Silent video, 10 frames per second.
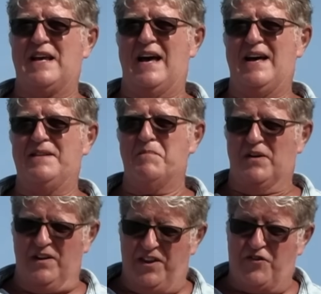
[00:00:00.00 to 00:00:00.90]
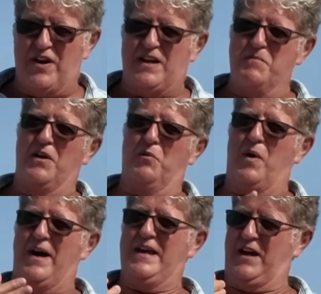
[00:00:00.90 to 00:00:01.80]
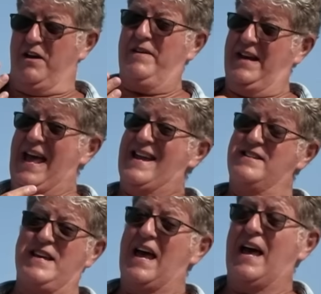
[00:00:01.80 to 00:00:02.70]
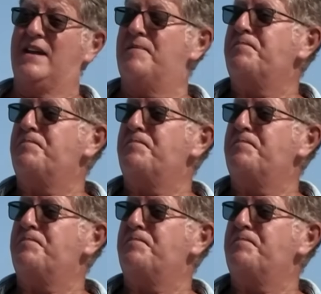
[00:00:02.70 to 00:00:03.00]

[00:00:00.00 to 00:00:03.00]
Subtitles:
the Model 3 and the Model Y are going head-to-head.